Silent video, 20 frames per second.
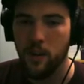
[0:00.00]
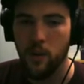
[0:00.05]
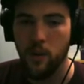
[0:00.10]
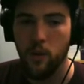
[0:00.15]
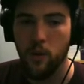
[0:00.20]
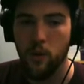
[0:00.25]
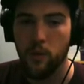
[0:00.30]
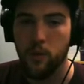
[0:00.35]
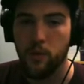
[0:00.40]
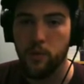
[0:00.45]

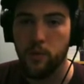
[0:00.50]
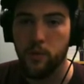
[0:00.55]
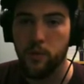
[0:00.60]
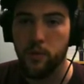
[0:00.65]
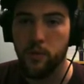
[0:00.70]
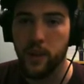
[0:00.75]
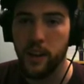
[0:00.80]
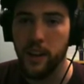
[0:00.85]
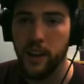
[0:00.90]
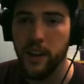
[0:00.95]
Oh,
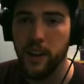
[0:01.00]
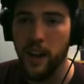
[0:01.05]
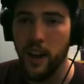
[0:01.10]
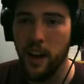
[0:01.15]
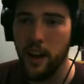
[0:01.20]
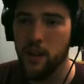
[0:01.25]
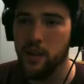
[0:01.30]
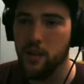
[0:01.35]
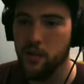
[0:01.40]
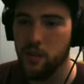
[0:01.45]
friggin'
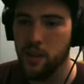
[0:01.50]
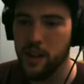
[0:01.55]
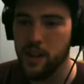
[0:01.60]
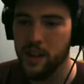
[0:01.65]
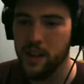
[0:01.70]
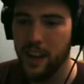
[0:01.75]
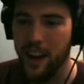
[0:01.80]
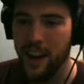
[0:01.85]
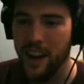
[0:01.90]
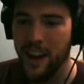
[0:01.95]
hell, what
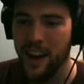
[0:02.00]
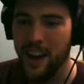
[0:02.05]
the...